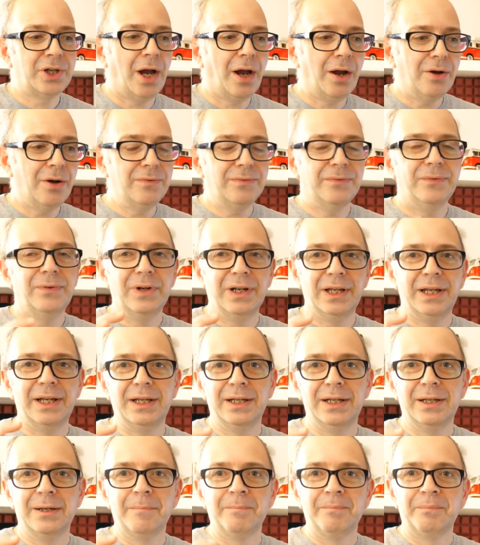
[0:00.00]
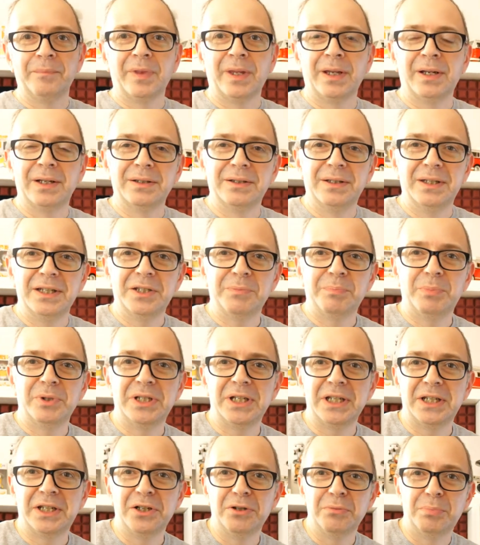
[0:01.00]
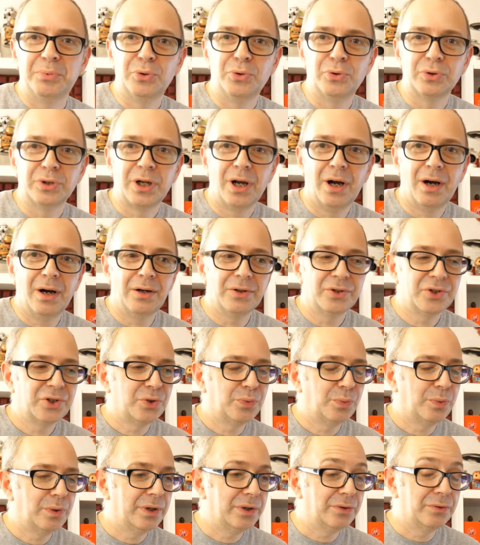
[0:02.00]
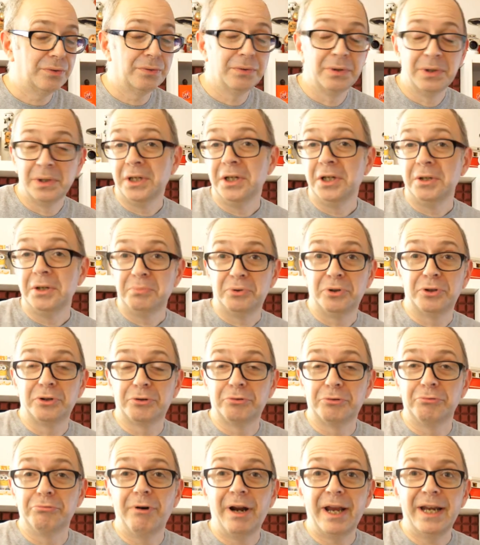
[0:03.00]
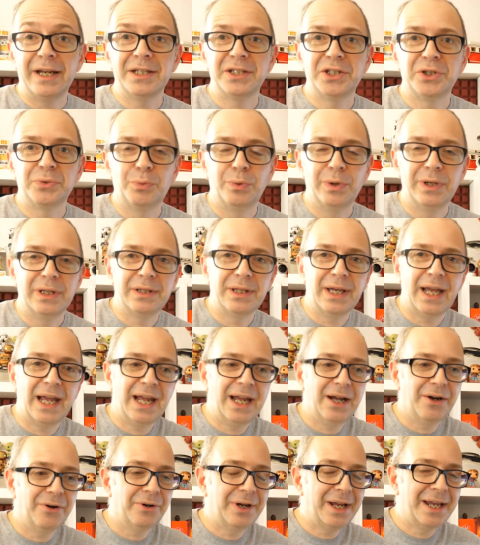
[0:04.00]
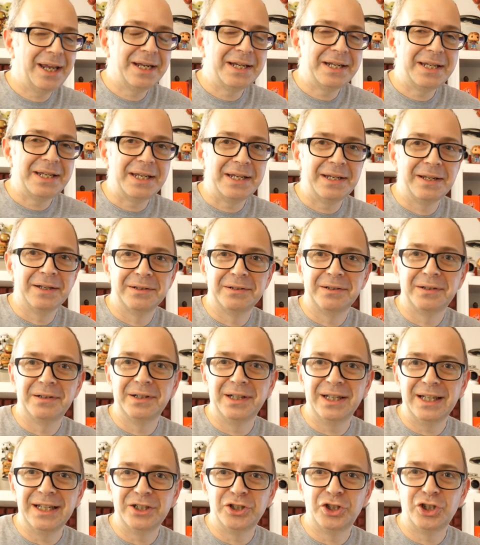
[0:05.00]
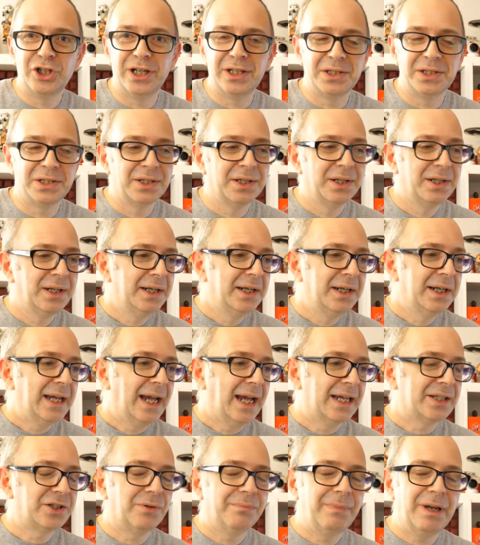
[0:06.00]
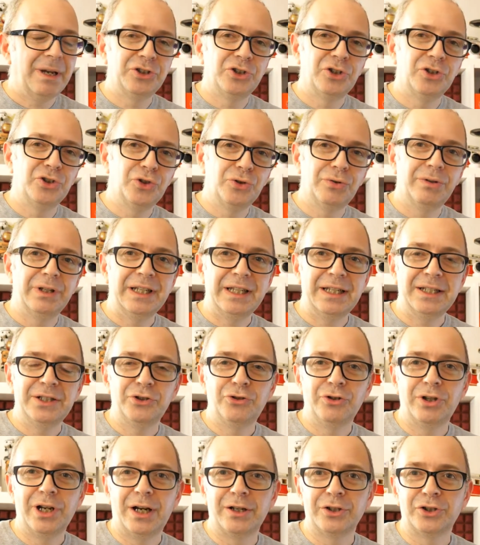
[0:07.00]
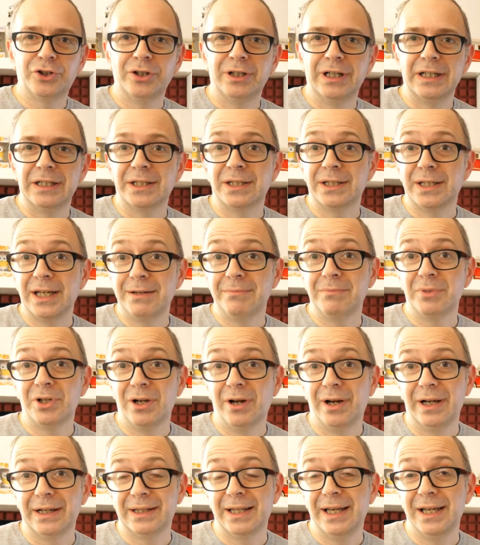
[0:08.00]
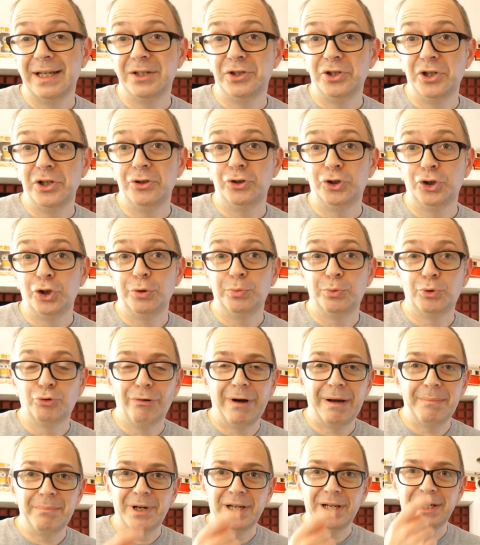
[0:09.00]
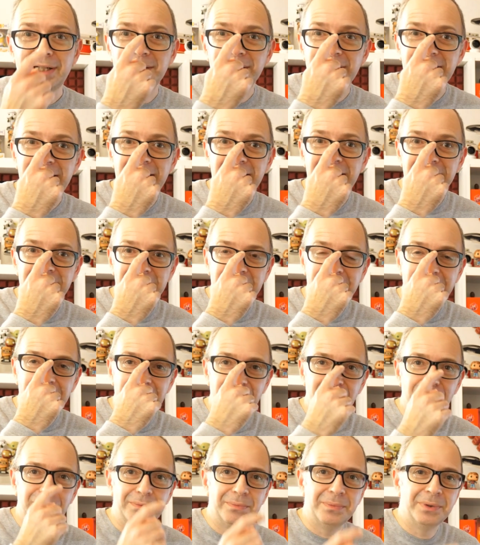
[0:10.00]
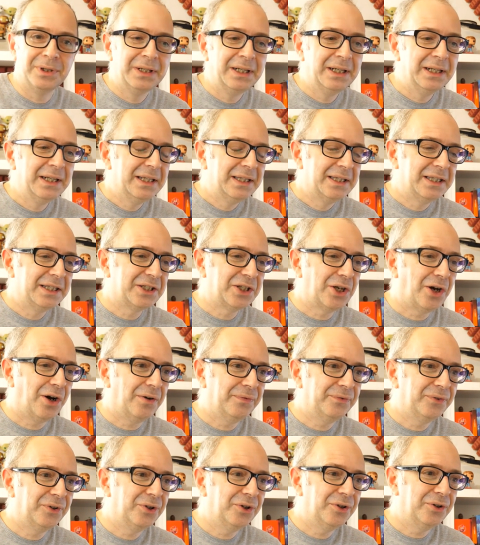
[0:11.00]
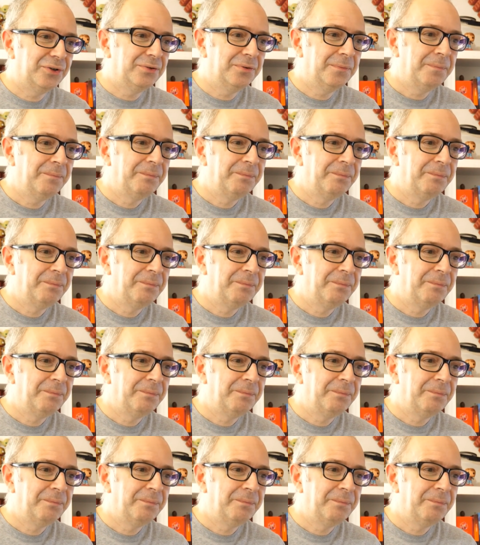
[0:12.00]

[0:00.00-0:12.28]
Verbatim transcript: Hopefully this particular broadcast will progress without any glitches. As I mentioned during the introduction, it seems like there's YouTube gremlins in the system this afternoon.